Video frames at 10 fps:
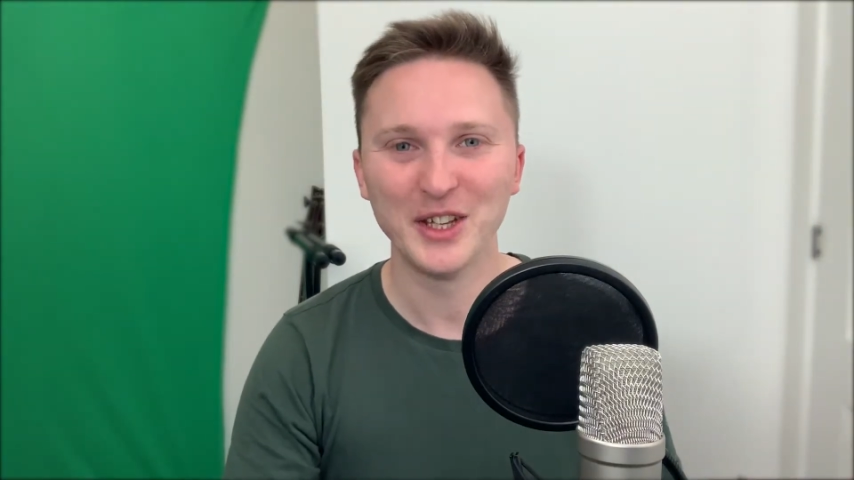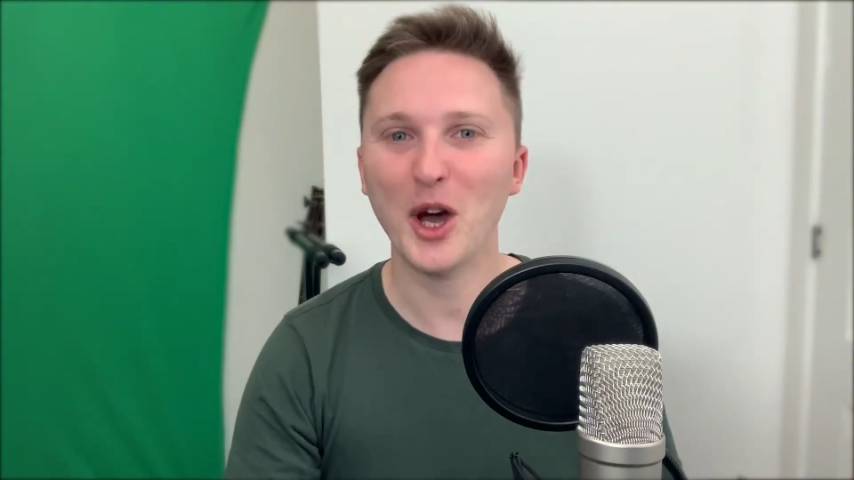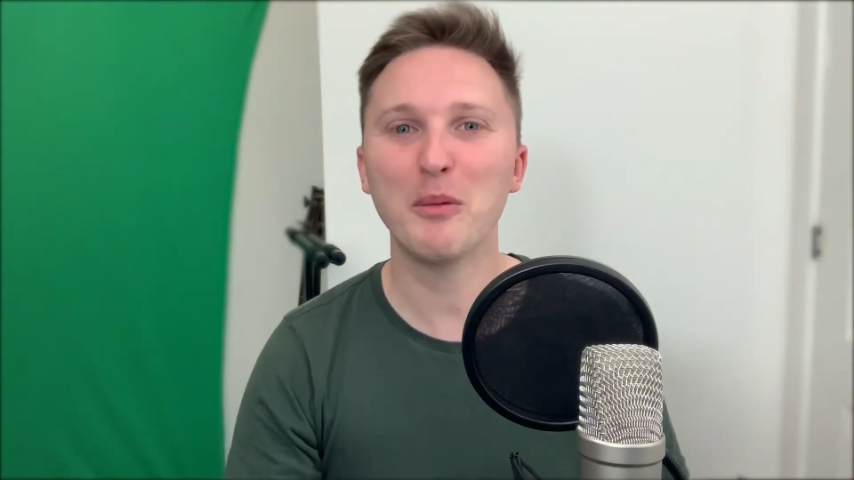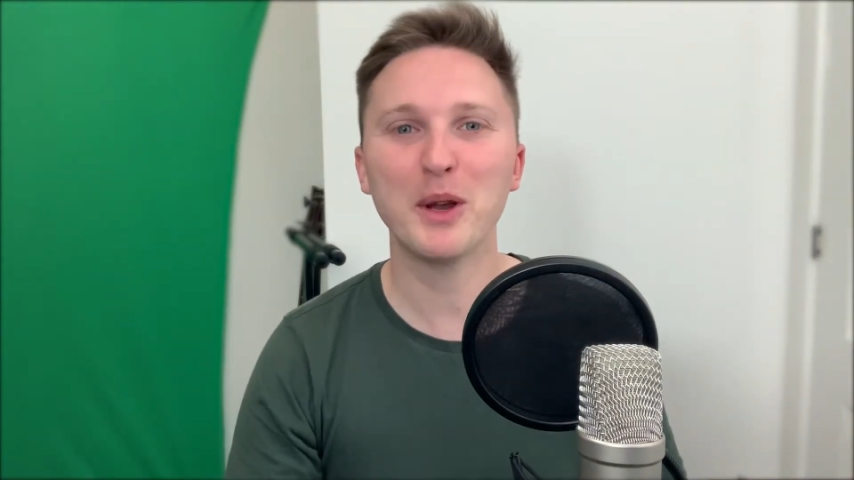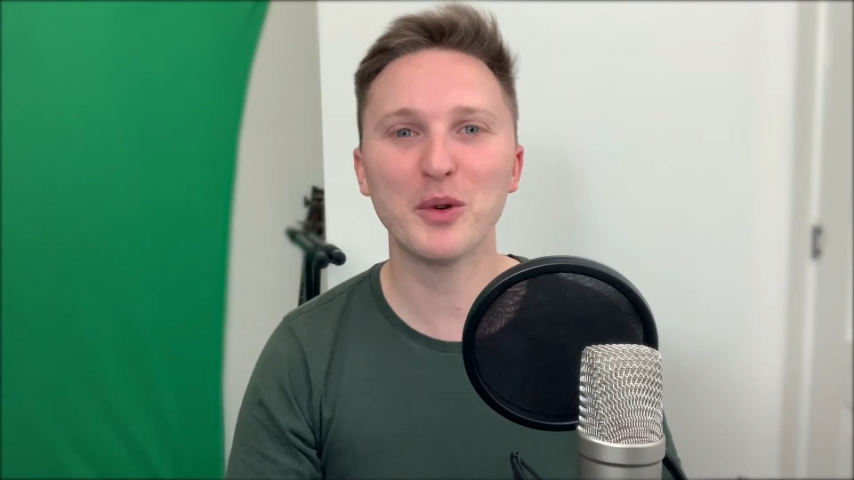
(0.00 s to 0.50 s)

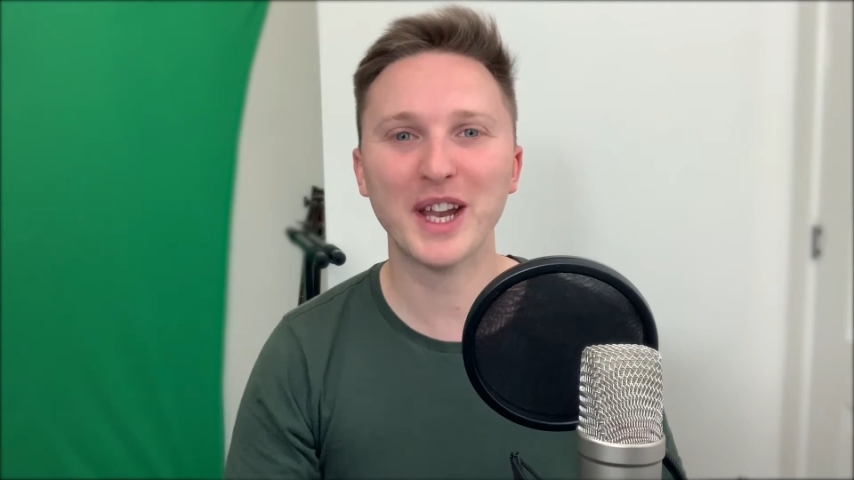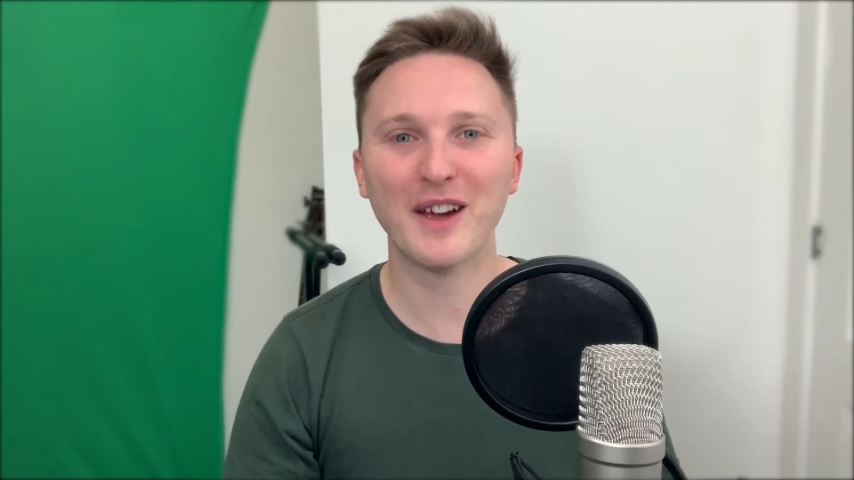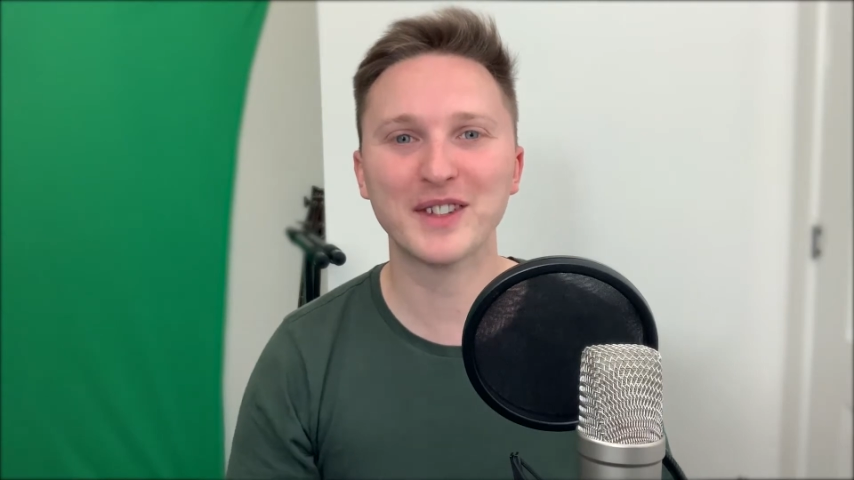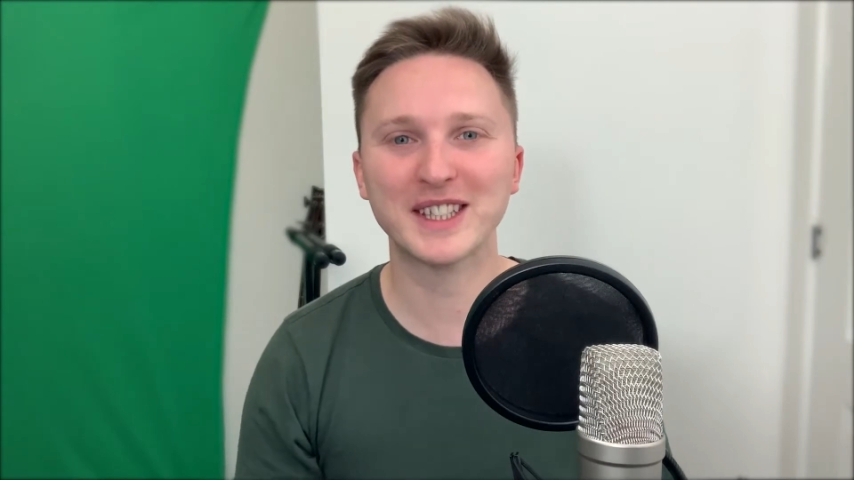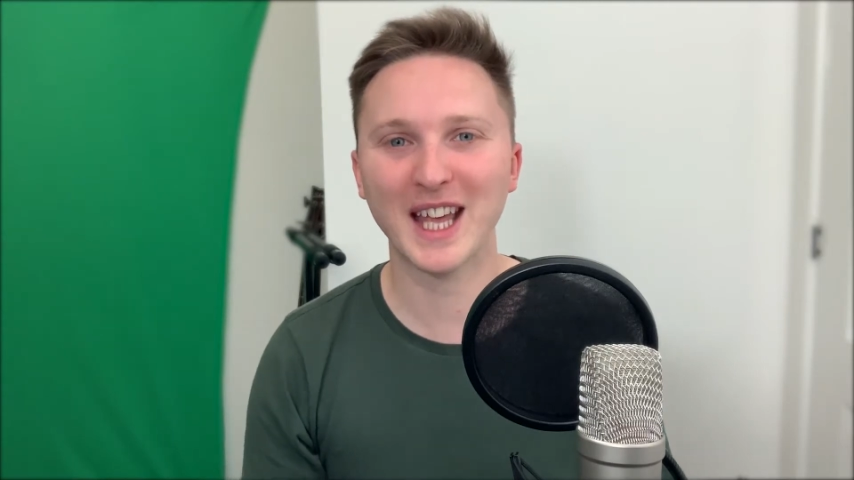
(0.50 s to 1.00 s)
nobody would
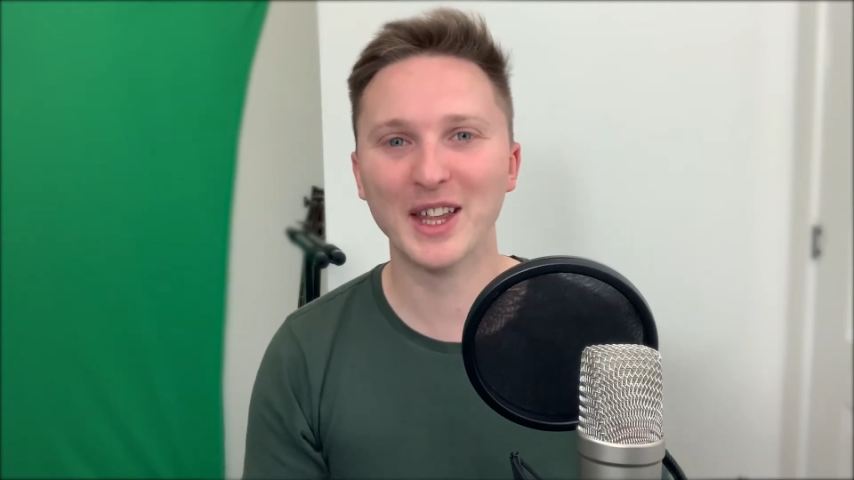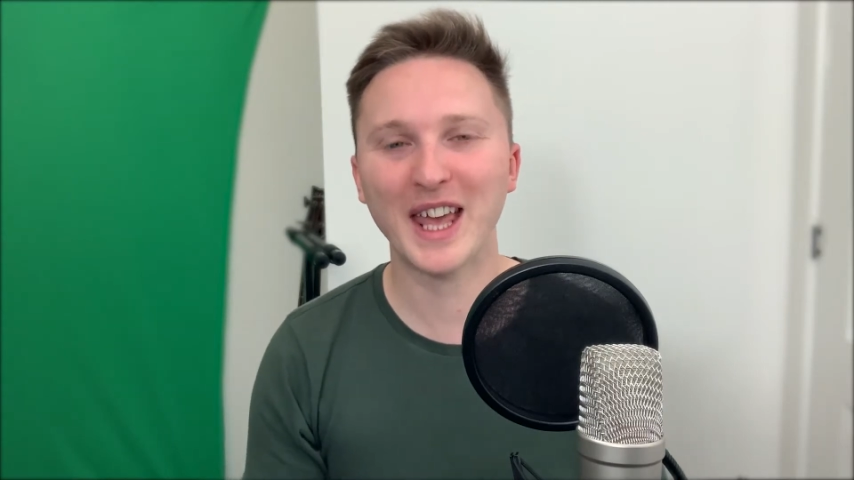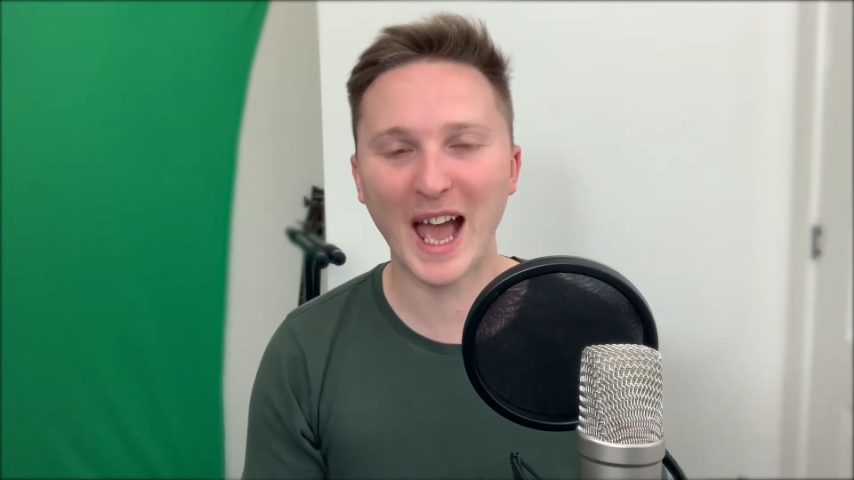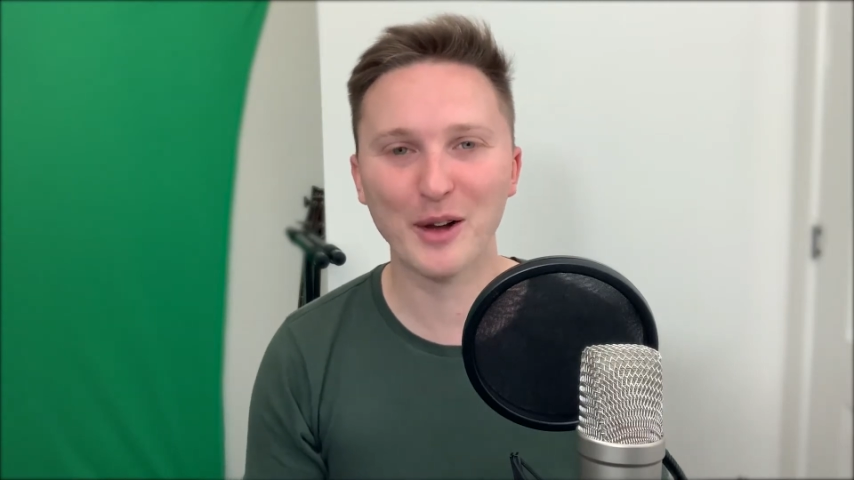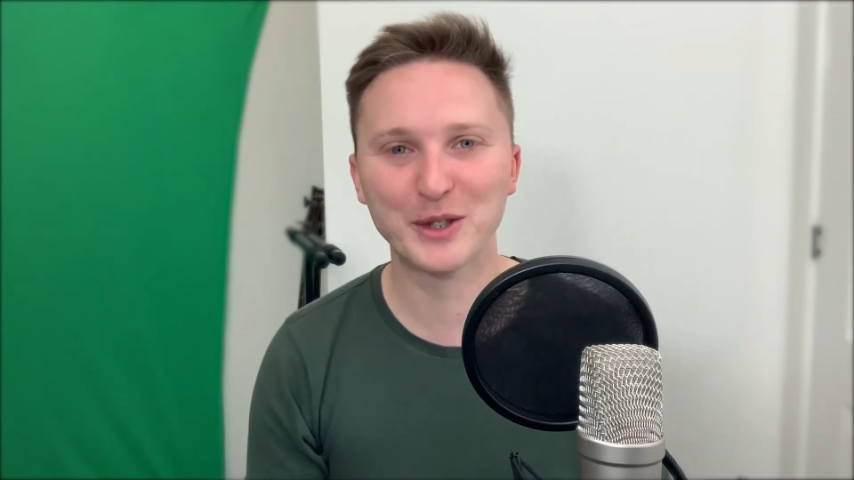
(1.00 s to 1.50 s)
have to tell you
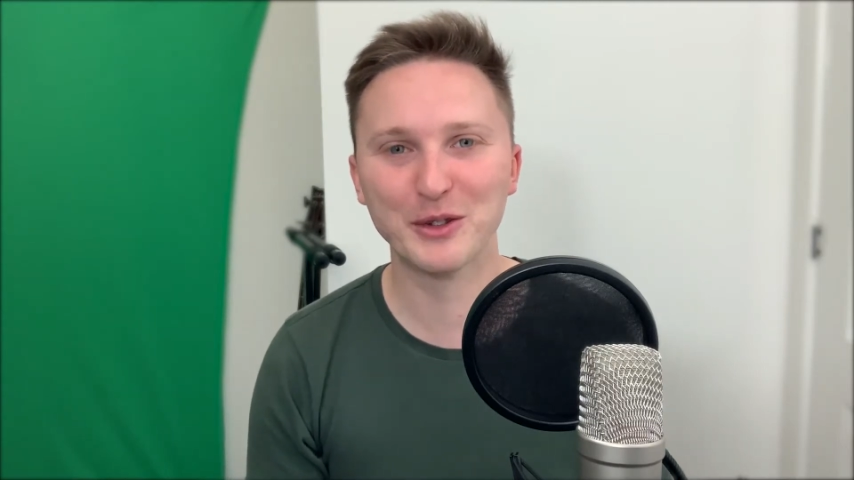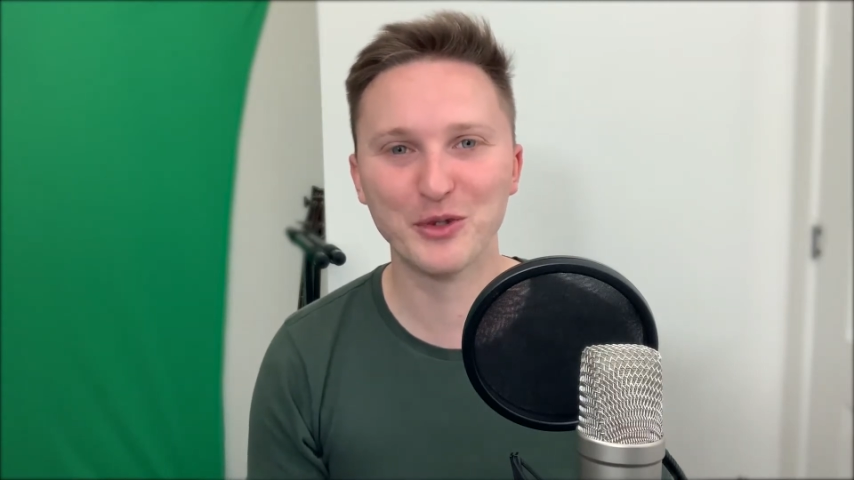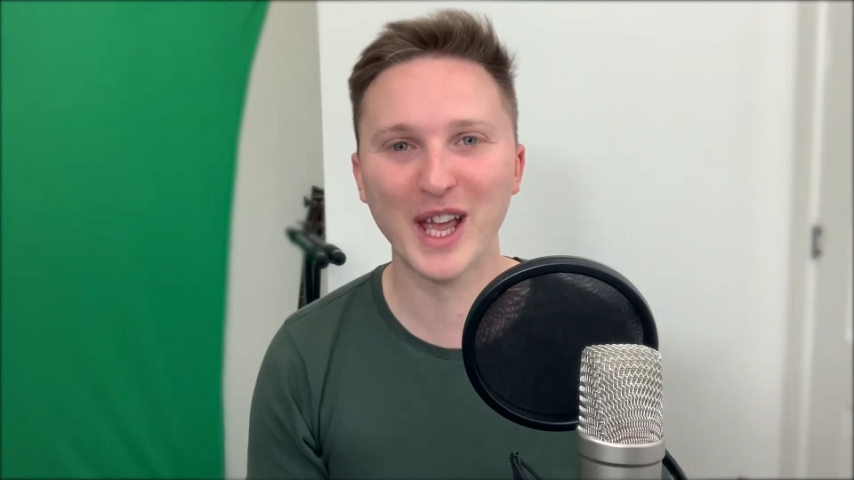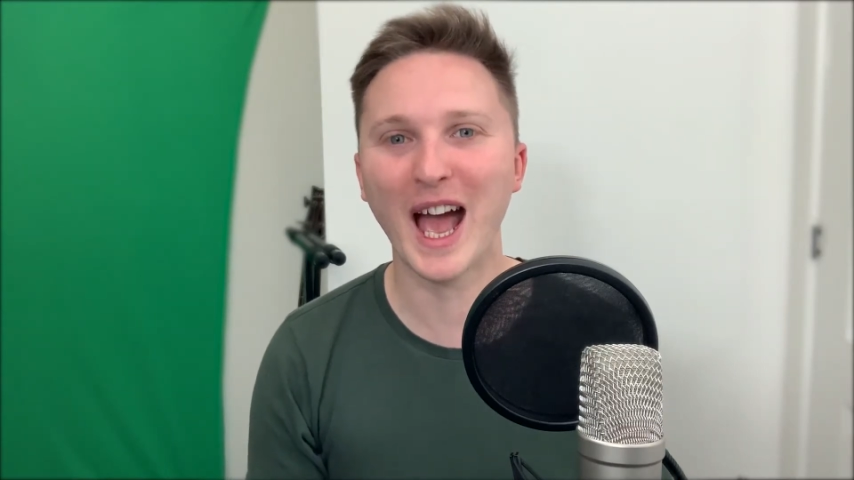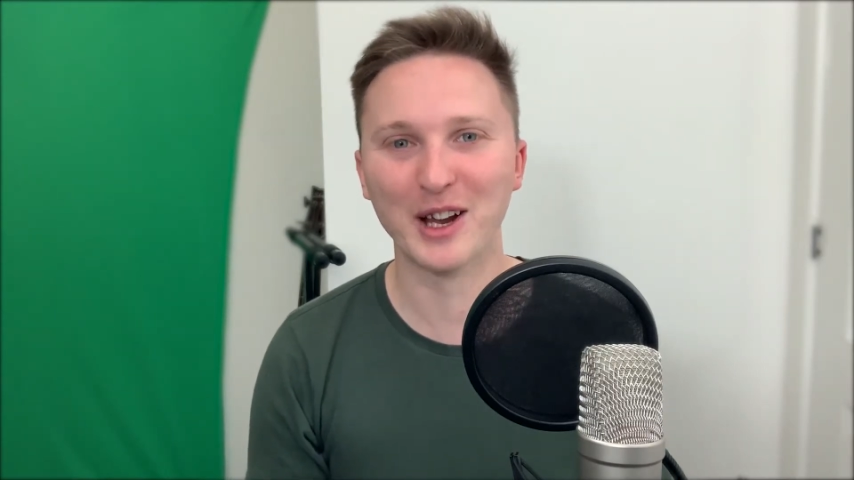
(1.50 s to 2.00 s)
how to
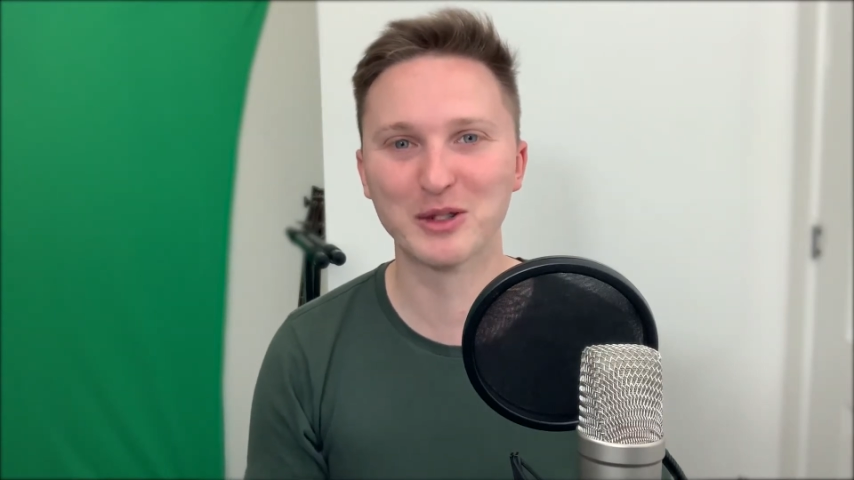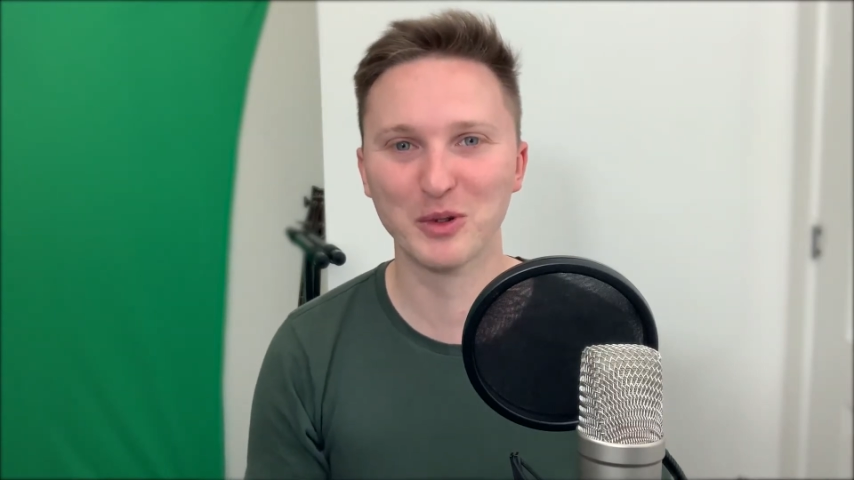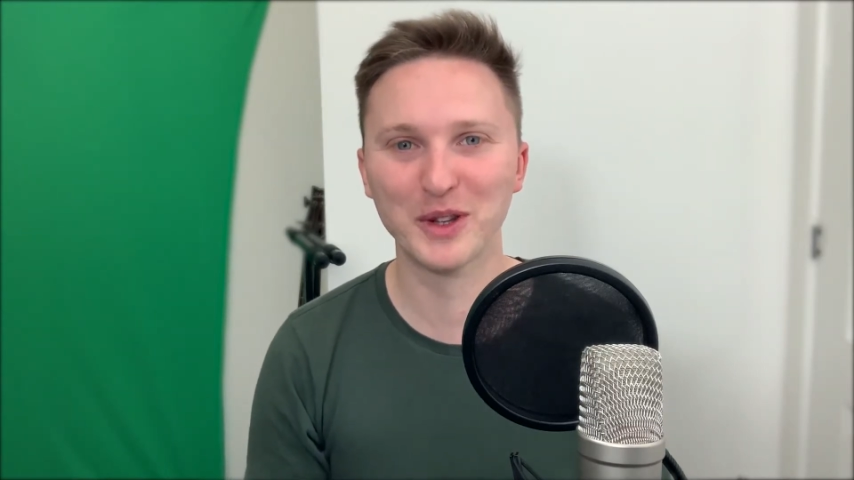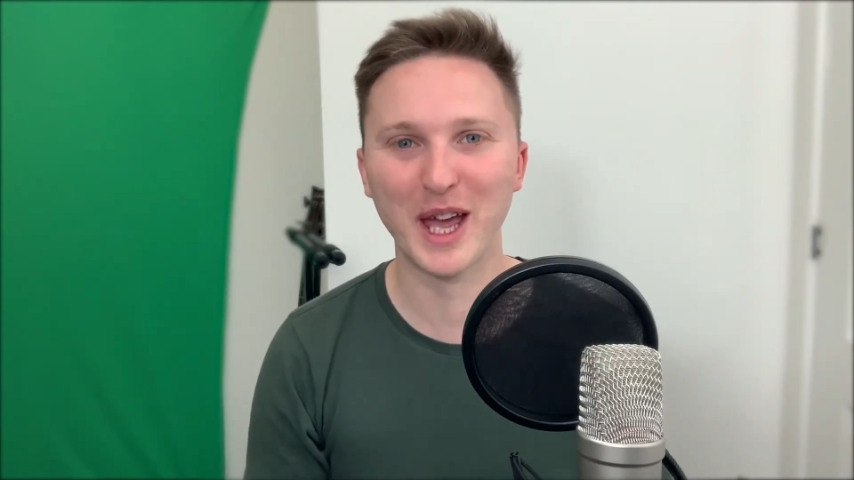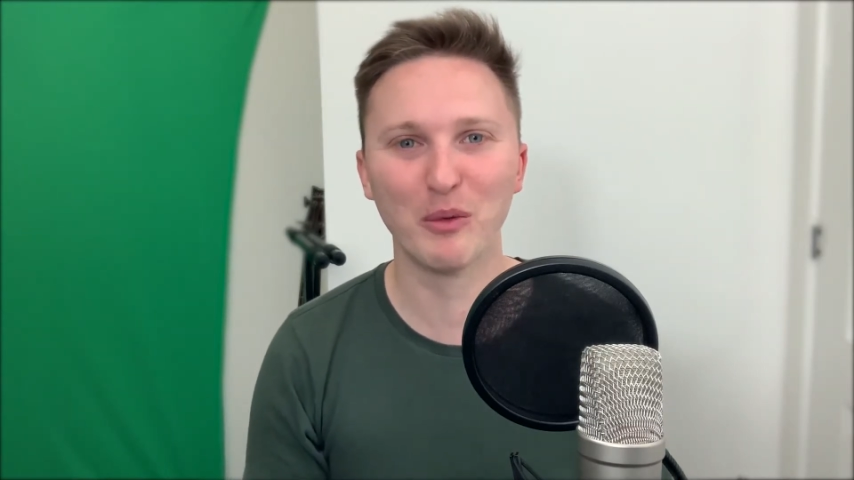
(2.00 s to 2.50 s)
react, would they?